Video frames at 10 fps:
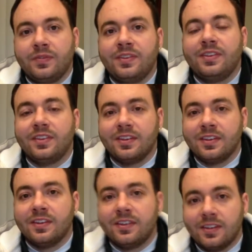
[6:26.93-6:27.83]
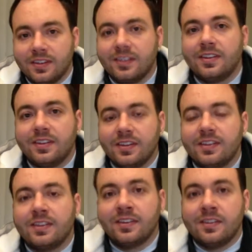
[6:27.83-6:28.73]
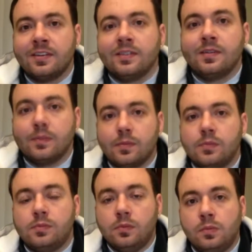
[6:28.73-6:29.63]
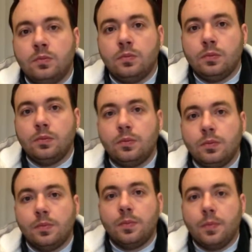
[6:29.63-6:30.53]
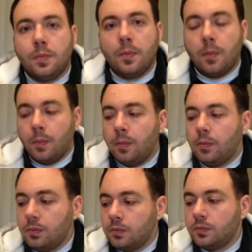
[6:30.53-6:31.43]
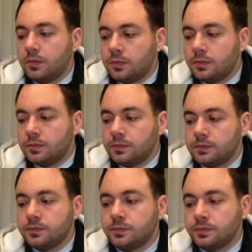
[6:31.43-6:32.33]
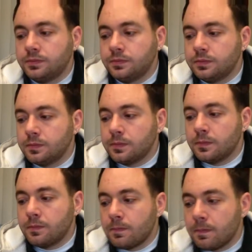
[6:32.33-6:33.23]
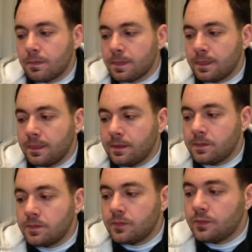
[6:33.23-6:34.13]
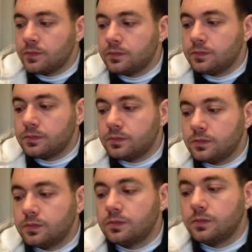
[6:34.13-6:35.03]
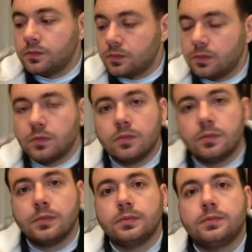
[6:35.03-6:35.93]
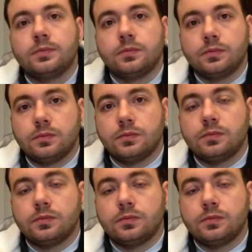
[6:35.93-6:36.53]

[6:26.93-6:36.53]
Go around and consume us. And it used to, I think it was called consumption cancer at one stage. But anyway, so his idea was that